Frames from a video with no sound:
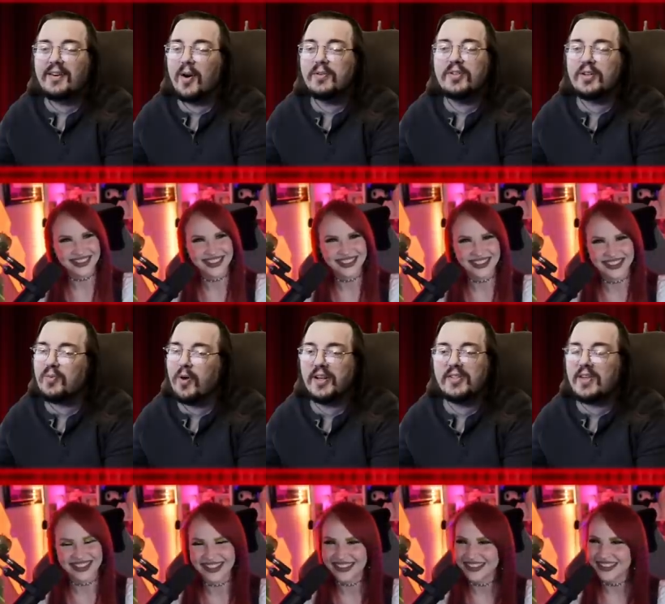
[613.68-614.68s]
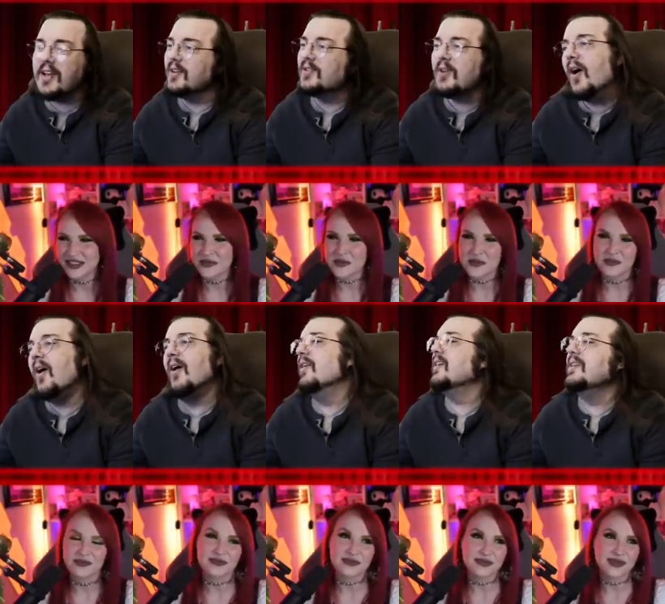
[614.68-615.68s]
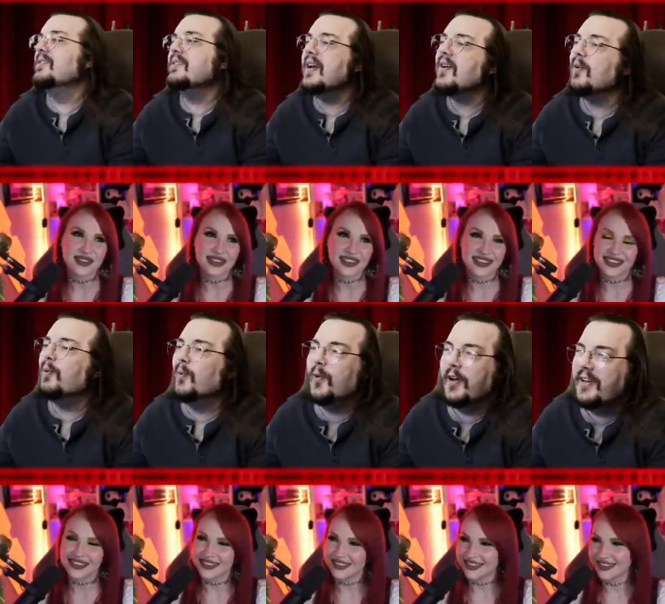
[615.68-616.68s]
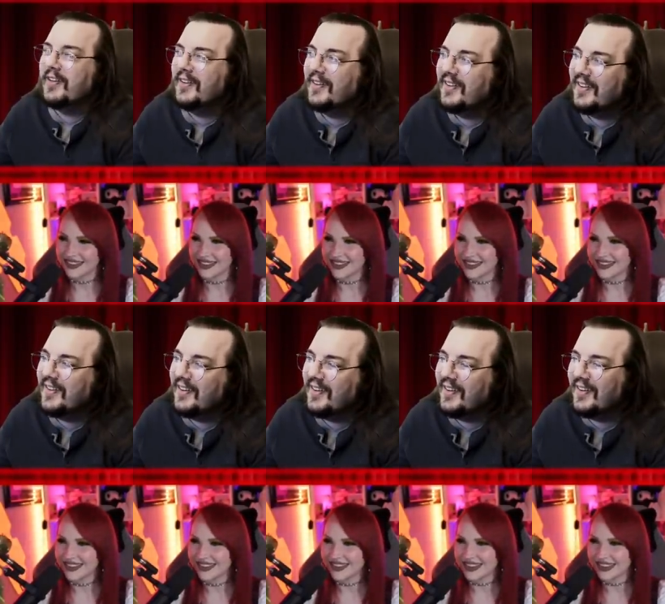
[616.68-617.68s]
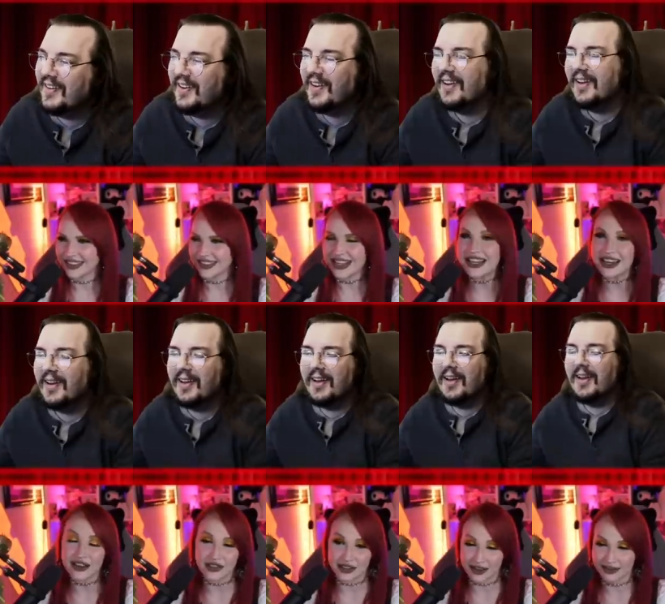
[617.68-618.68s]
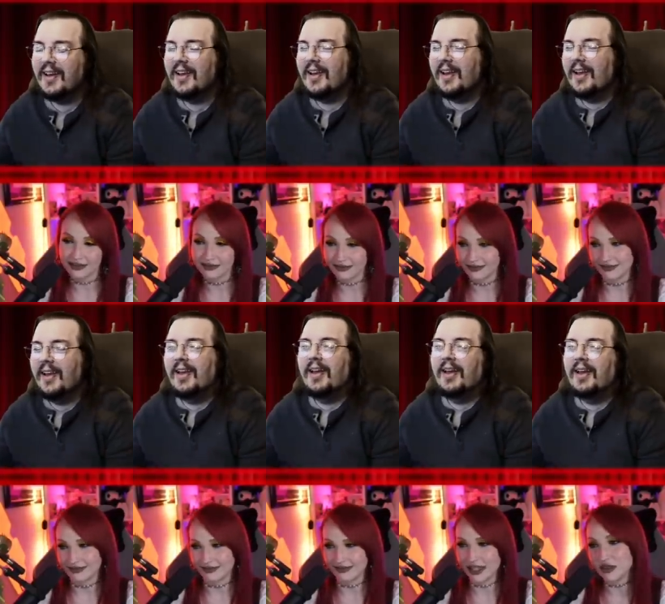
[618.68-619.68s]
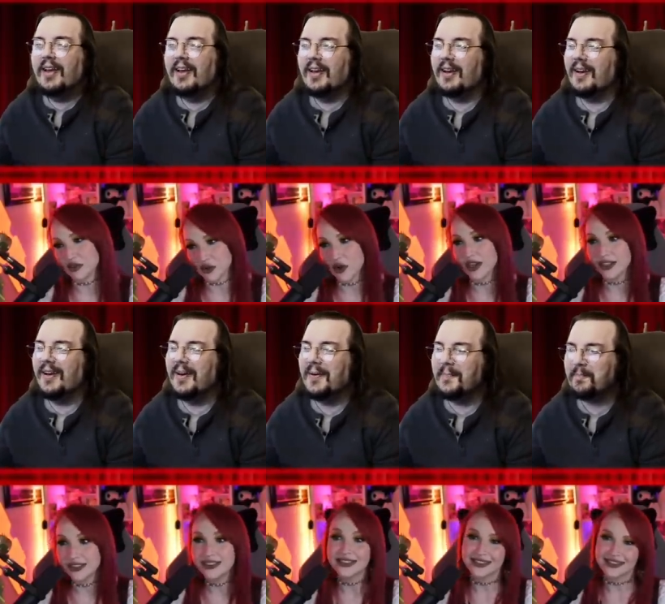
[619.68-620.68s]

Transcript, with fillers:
Speaker 1: Ghosts just want to sing
Speaker 2: a song, and it's a terrible one. And eat everything. And destroy.